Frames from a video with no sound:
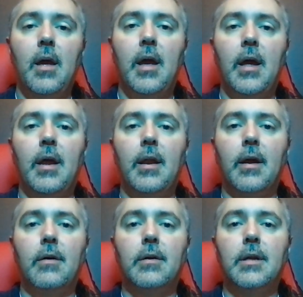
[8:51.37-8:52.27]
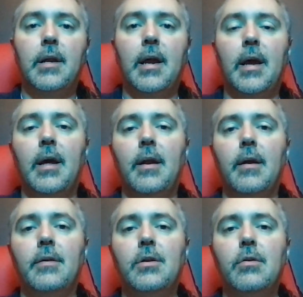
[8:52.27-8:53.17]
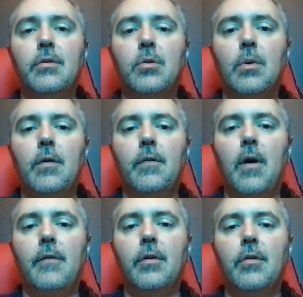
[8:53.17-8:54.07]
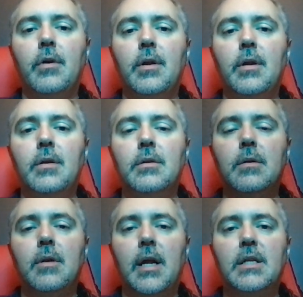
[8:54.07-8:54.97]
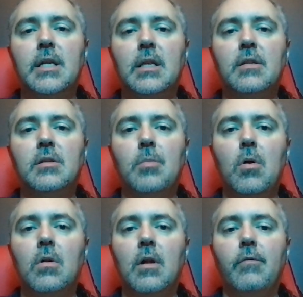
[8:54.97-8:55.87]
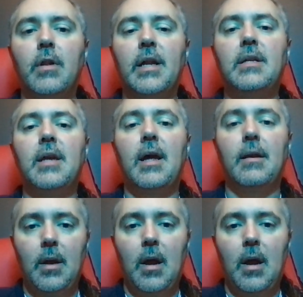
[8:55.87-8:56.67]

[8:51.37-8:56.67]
and I cooked it at 225 degrees and set the smoke level at 10.